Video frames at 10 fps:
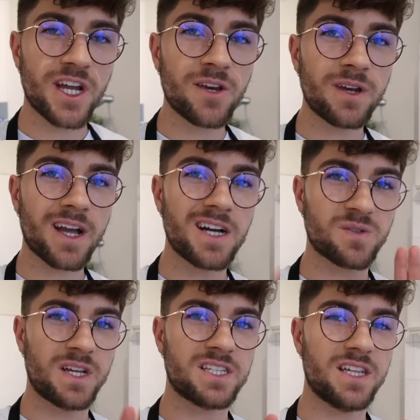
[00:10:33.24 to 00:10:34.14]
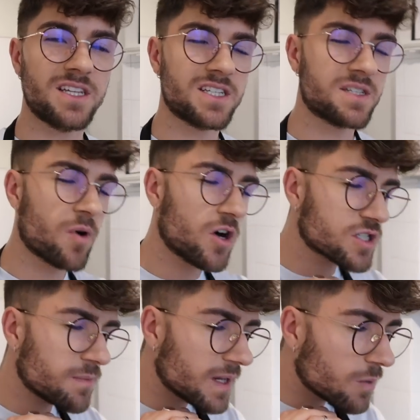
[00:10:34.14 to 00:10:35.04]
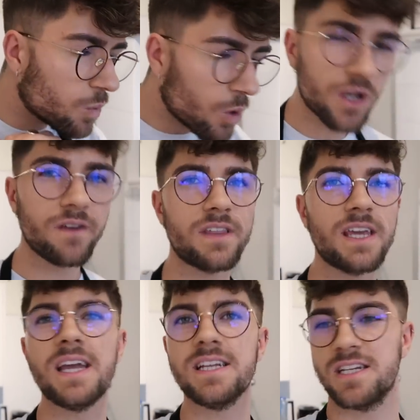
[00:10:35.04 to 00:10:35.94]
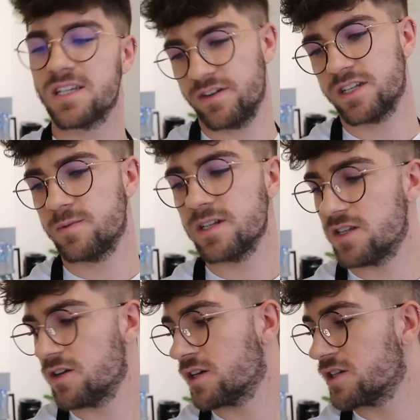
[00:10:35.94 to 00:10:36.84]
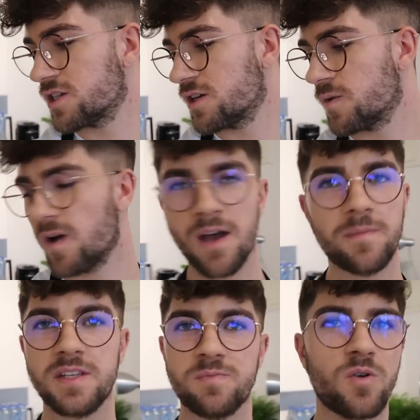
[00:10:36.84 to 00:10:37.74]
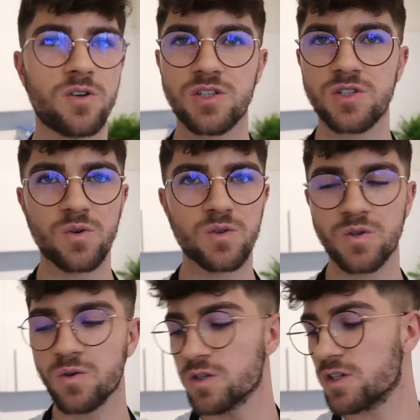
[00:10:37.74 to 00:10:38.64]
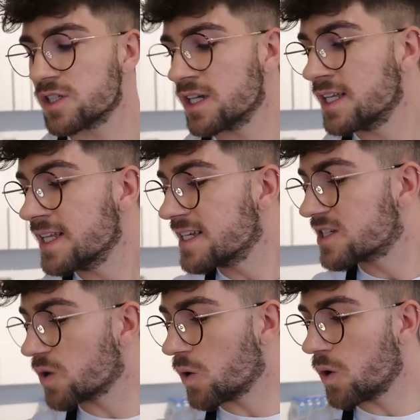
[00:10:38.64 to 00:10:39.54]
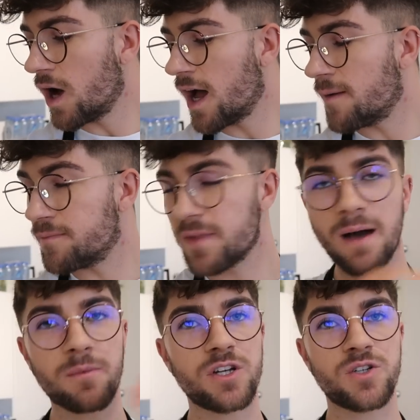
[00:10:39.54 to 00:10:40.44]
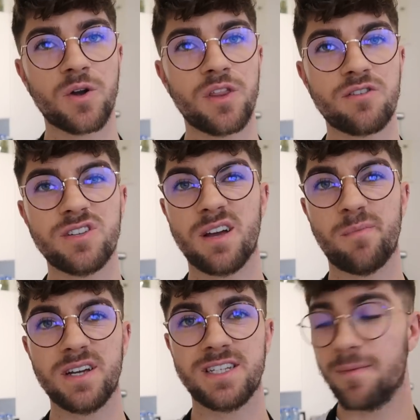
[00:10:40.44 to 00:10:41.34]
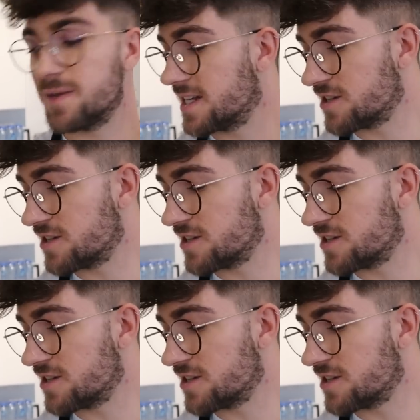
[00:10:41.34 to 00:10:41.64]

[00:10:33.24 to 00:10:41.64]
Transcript: Genuinely, guys, when I say this, is possibly one of the easiest recipes you can do. And this book is so, so good. So I'm going to talk you through step by step. It's